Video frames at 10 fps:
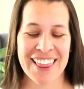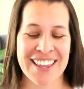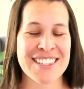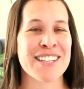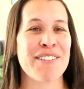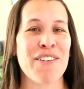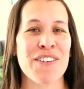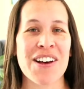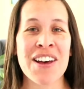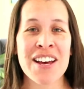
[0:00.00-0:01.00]
That's how I
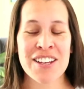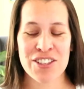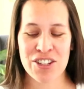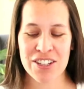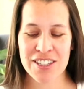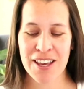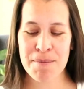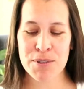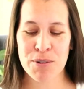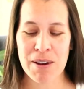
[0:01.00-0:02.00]
feel. Just
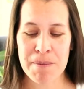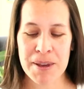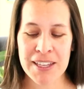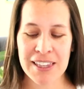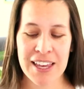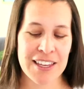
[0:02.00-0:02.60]
keep swimming.